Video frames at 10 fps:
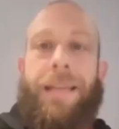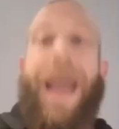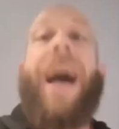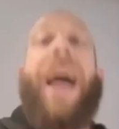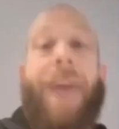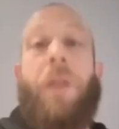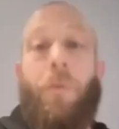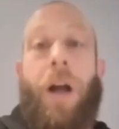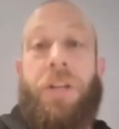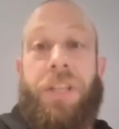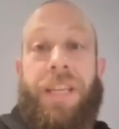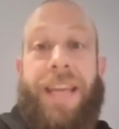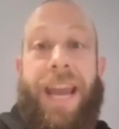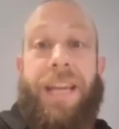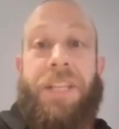Yeah, have been watching the
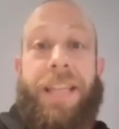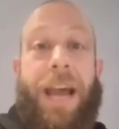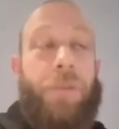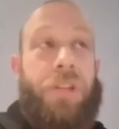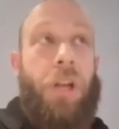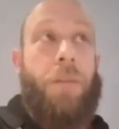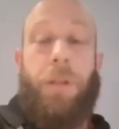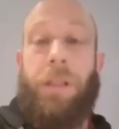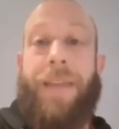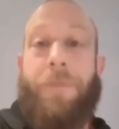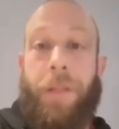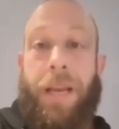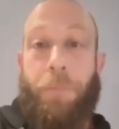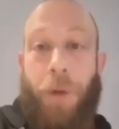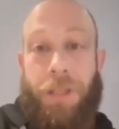Canes, and that was an unbelievably
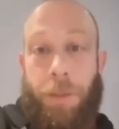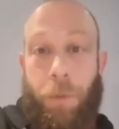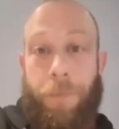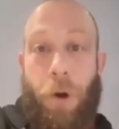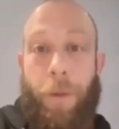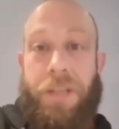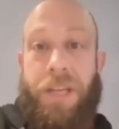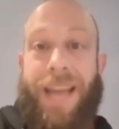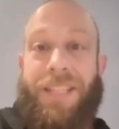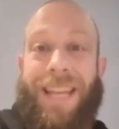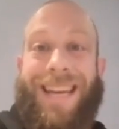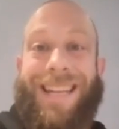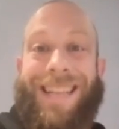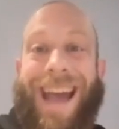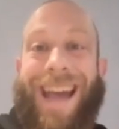impressive performance against
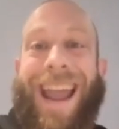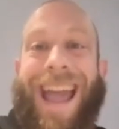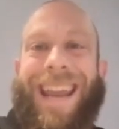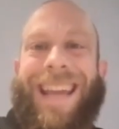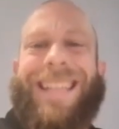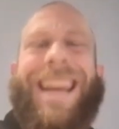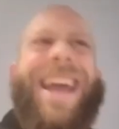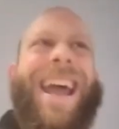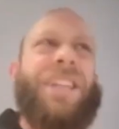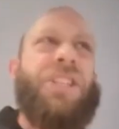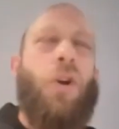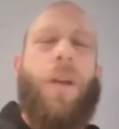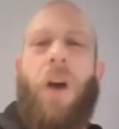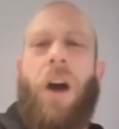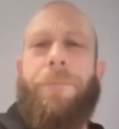Indiana. And is as sort
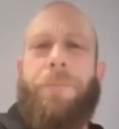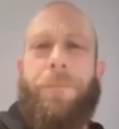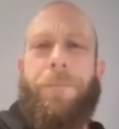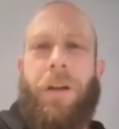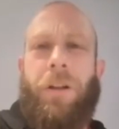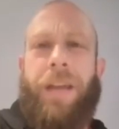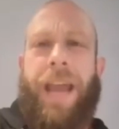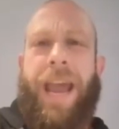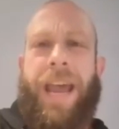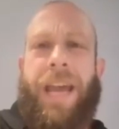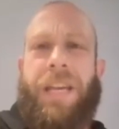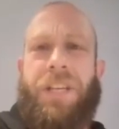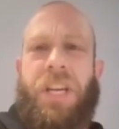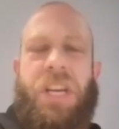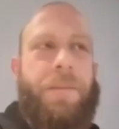of unfulfilled
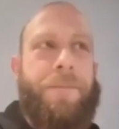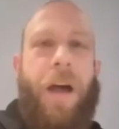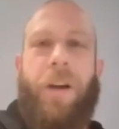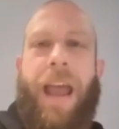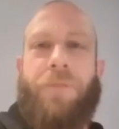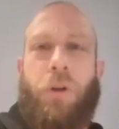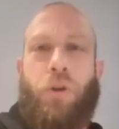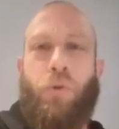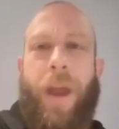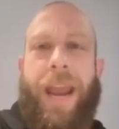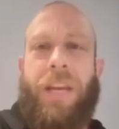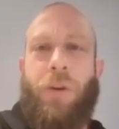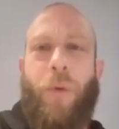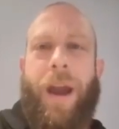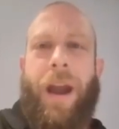as you felt after Drake,
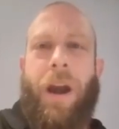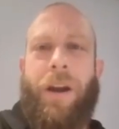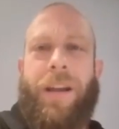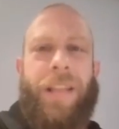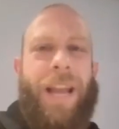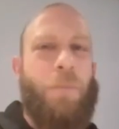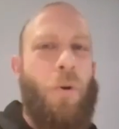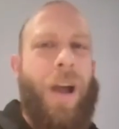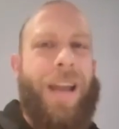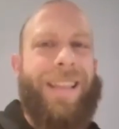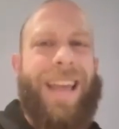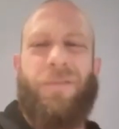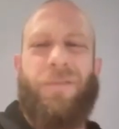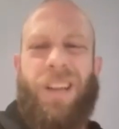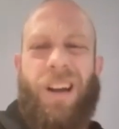where you're like, boy, that
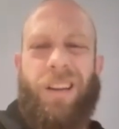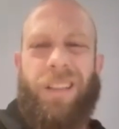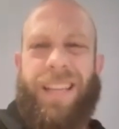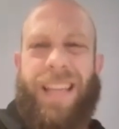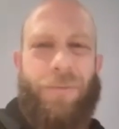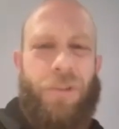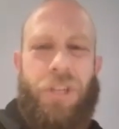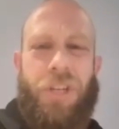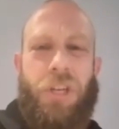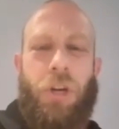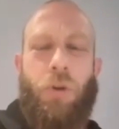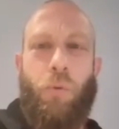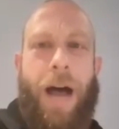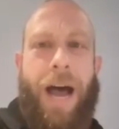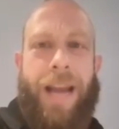was ugly. That was yeah. just a
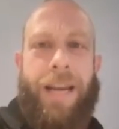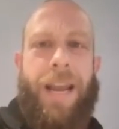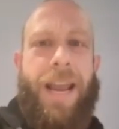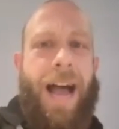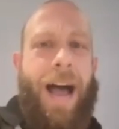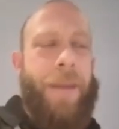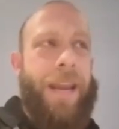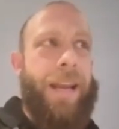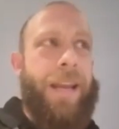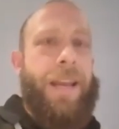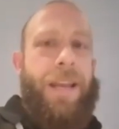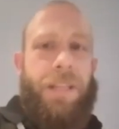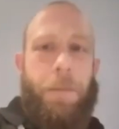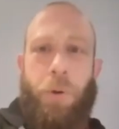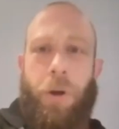grind. I mean,
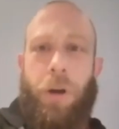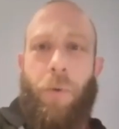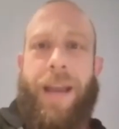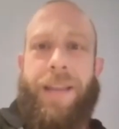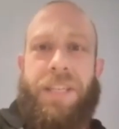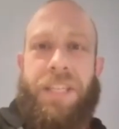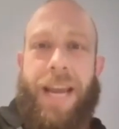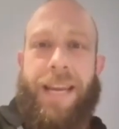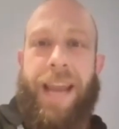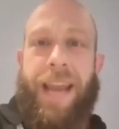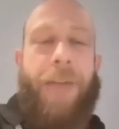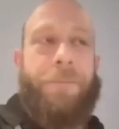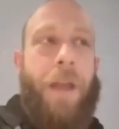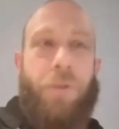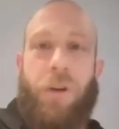to put it away in the second
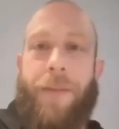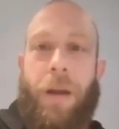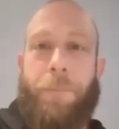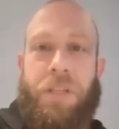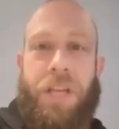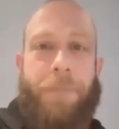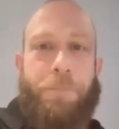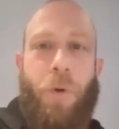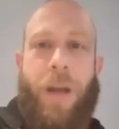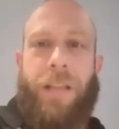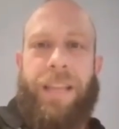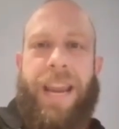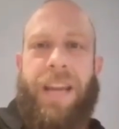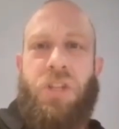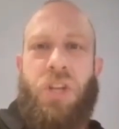half after giving up a 10 point
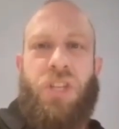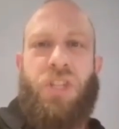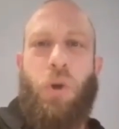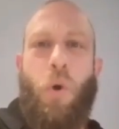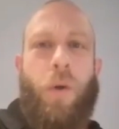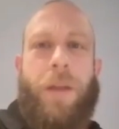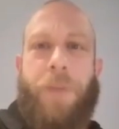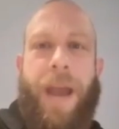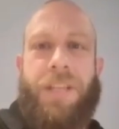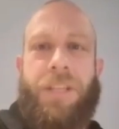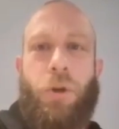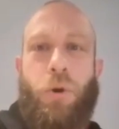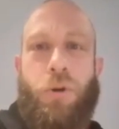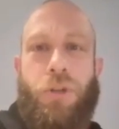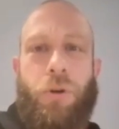lead and just soaring past the
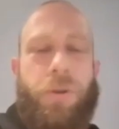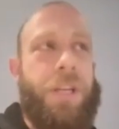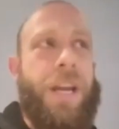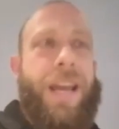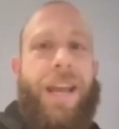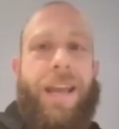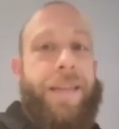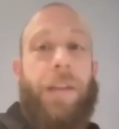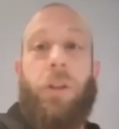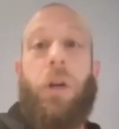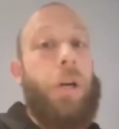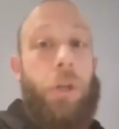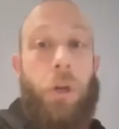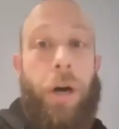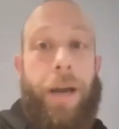Hoosiers, they look
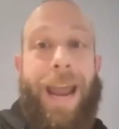good.